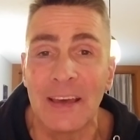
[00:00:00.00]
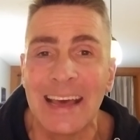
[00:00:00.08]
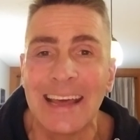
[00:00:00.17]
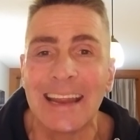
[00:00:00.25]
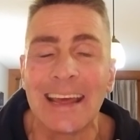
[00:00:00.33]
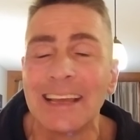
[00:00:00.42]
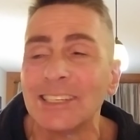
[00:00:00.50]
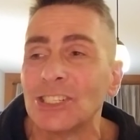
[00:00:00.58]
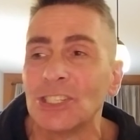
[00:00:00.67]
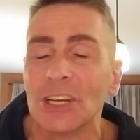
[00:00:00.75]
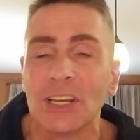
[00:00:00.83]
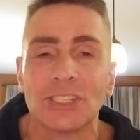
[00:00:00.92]
It is
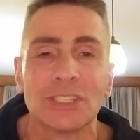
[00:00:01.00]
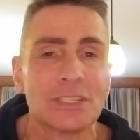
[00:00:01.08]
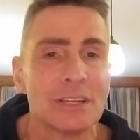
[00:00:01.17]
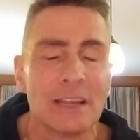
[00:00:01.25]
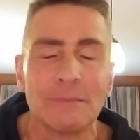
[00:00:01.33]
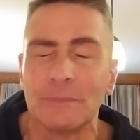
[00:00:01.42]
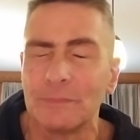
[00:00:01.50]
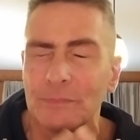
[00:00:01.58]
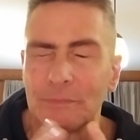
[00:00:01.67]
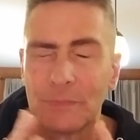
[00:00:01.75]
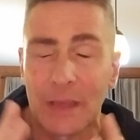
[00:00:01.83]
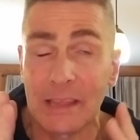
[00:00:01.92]
just
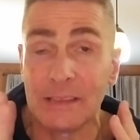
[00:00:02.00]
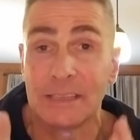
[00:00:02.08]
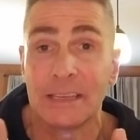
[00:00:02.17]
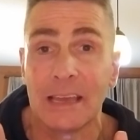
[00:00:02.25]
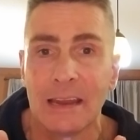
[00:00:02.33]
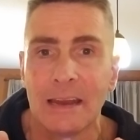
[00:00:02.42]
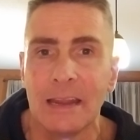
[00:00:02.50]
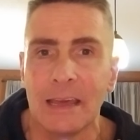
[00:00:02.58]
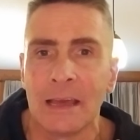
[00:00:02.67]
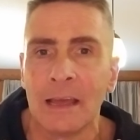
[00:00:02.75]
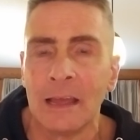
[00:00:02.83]
insanity.